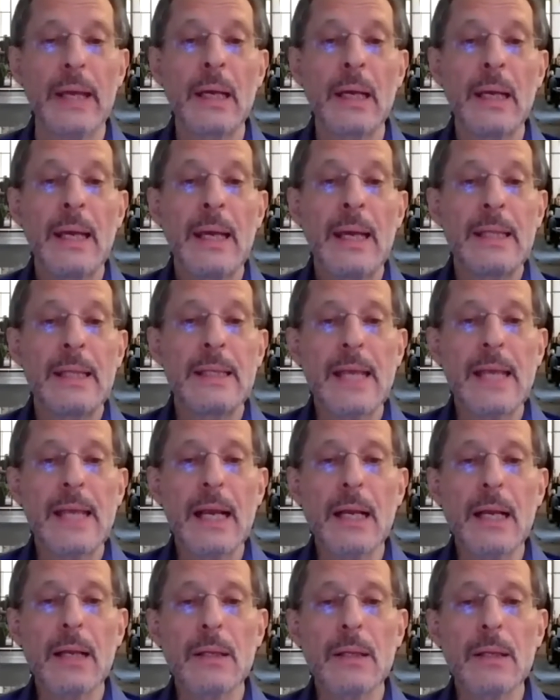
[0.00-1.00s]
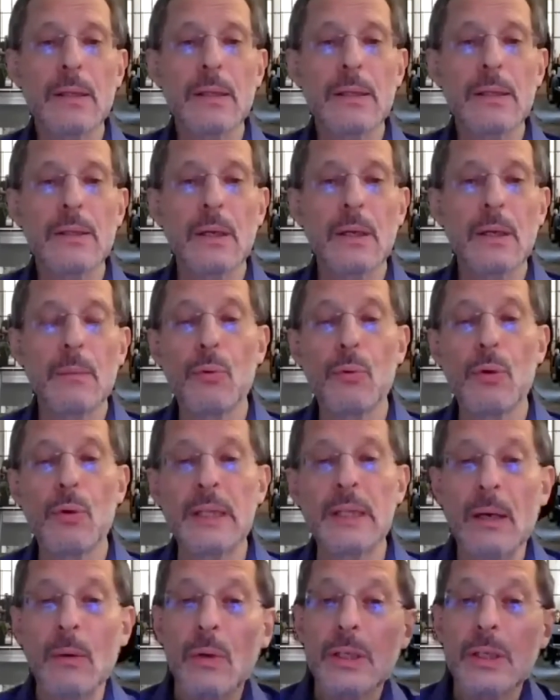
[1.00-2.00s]
And the second point that I
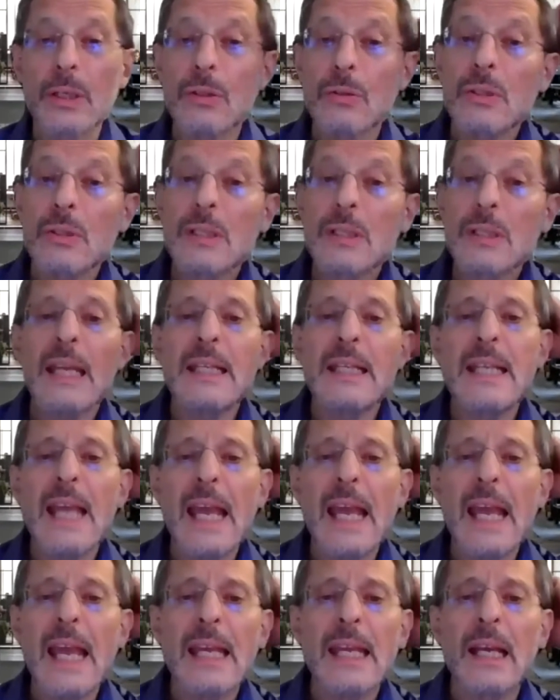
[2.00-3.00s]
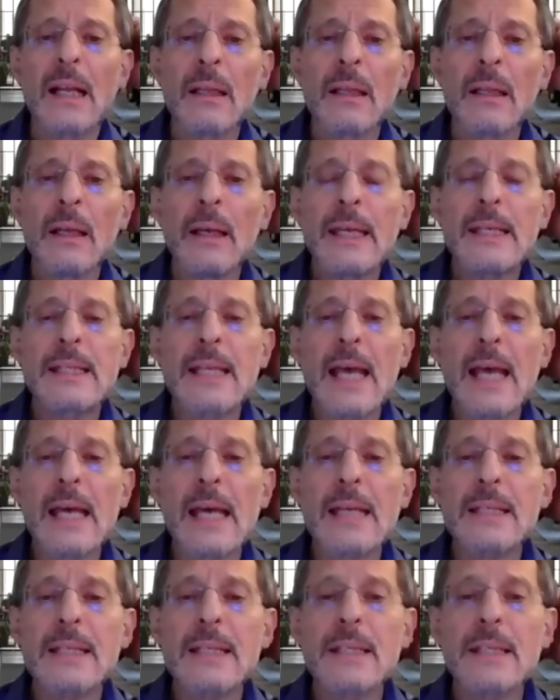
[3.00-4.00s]
want to say, Daniel is
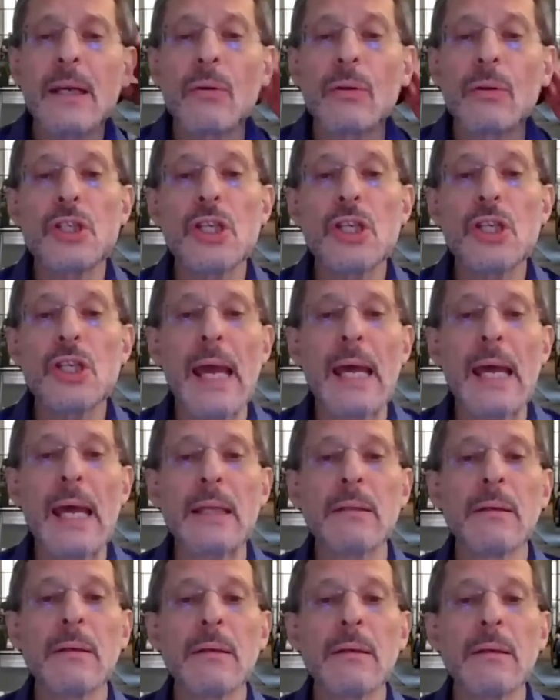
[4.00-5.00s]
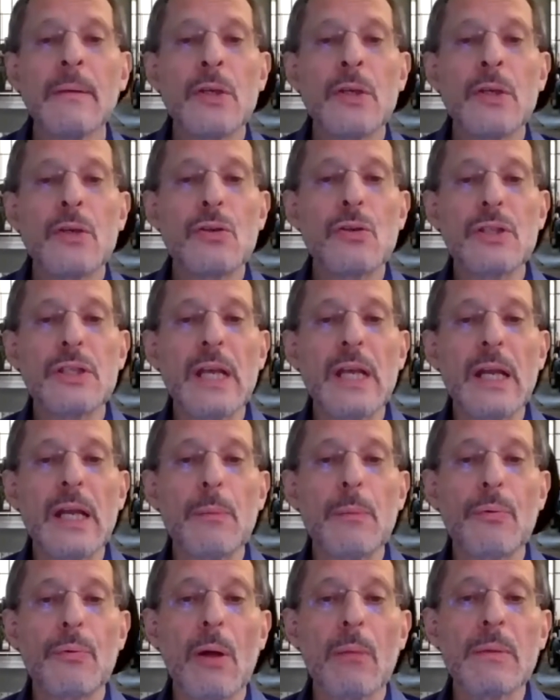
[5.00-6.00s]
asking on chat, you should set a
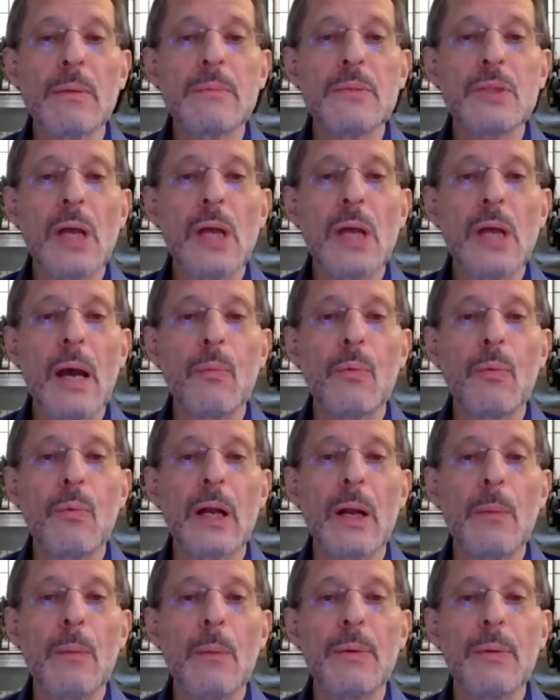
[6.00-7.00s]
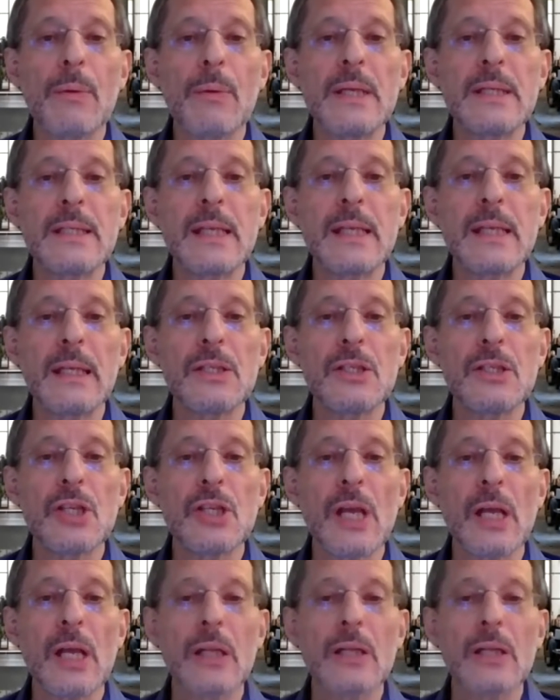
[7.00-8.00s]
problems hub where companies can list
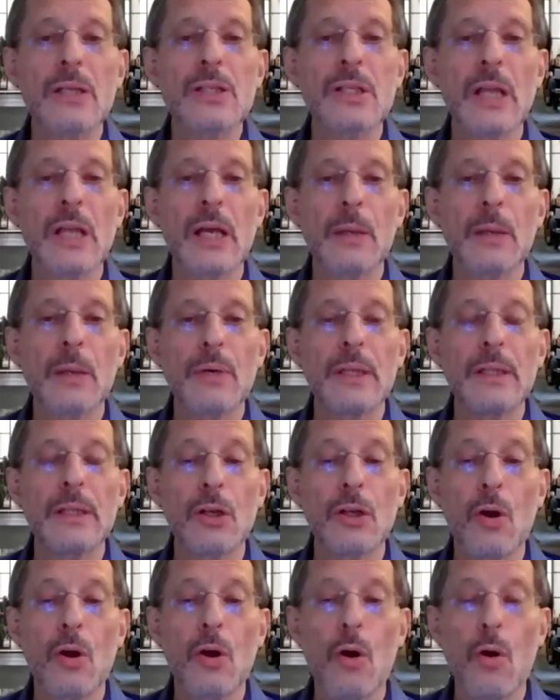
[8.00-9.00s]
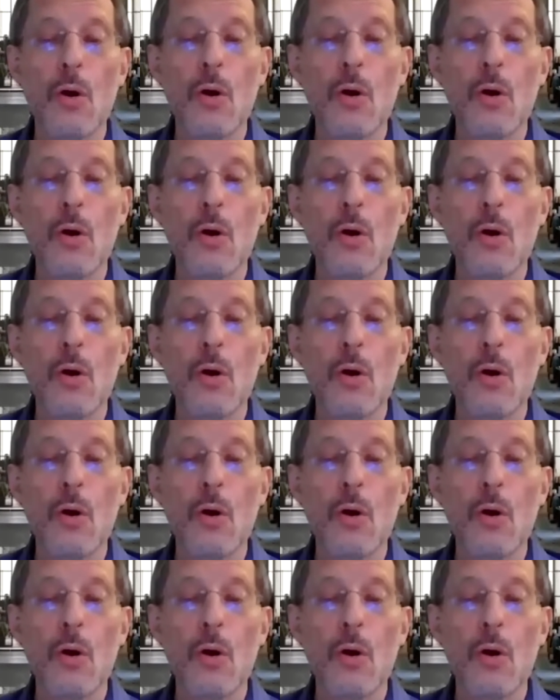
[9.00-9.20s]
challenges like print at home.